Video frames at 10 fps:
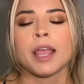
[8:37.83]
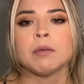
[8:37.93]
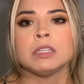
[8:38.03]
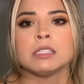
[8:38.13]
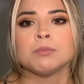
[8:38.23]

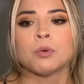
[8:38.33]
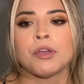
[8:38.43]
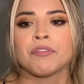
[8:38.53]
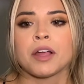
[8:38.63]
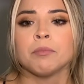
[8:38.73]
Amy's
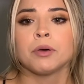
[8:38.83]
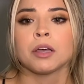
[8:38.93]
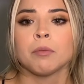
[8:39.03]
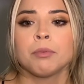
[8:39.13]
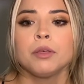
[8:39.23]
boyfriend put
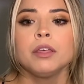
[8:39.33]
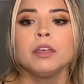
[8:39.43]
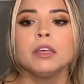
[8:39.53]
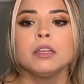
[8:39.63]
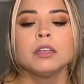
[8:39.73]
up
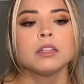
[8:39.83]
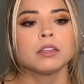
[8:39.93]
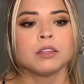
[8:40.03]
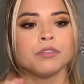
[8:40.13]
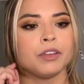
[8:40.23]

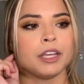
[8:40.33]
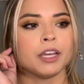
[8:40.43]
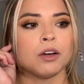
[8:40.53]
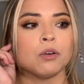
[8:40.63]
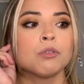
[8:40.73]
the
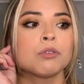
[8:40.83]
video.